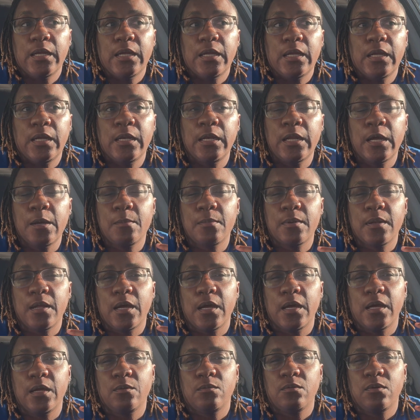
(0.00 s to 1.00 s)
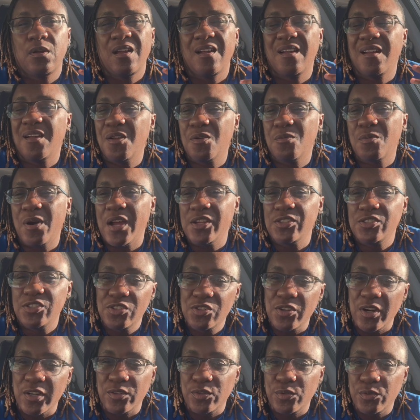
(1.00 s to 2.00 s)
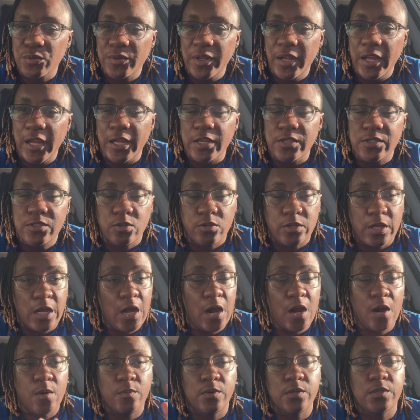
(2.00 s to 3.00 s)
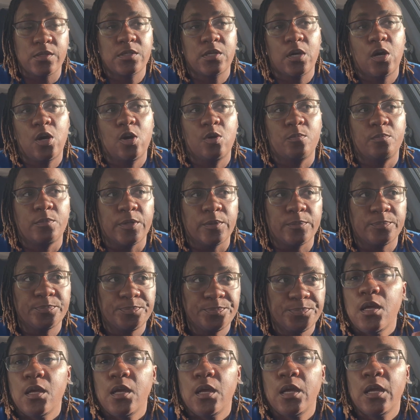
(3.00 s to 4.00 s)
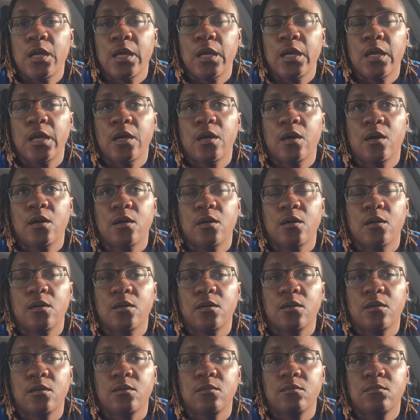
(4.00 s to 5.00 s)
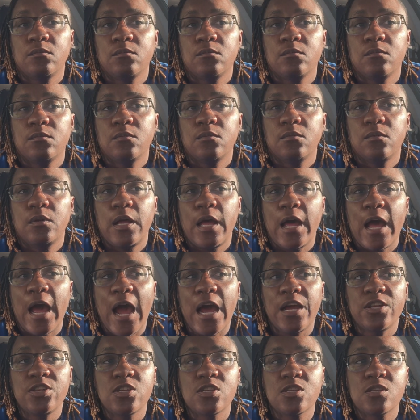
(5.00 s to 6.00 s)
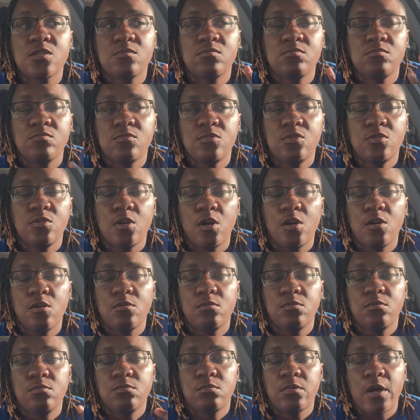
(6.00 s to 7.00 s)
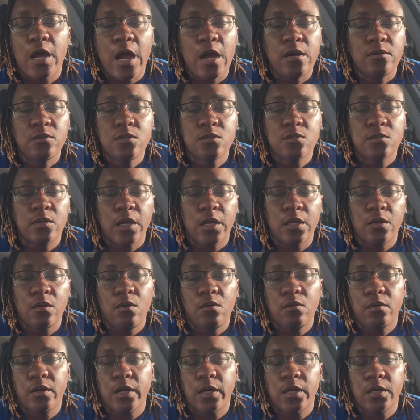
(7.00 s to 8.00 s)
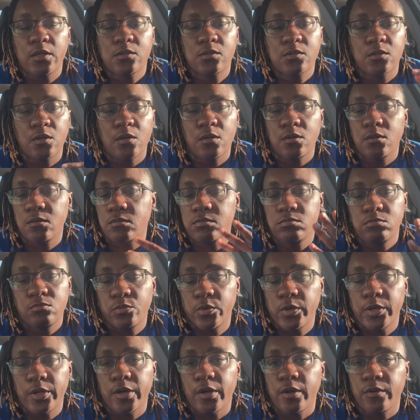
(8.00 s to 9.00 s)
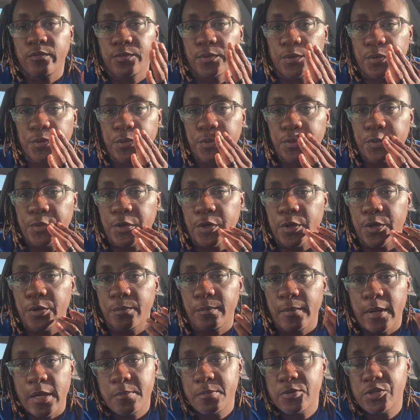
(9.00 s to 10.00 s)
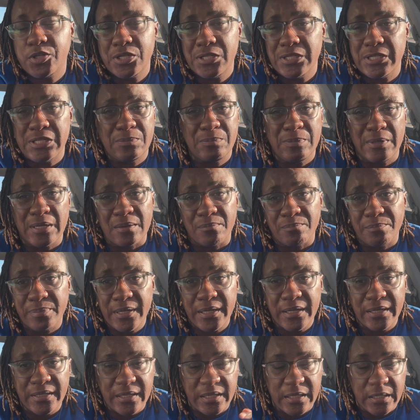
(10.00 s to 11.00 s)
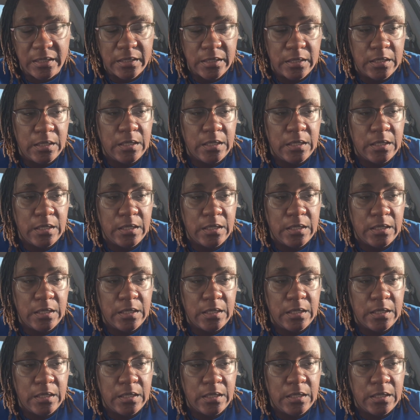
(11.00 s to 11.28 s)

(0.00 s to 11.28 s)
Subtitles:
And I'm like, why is she trying to do that? So they already told me. And I just, I was just like, okay, so whatever, maybe she just being picky.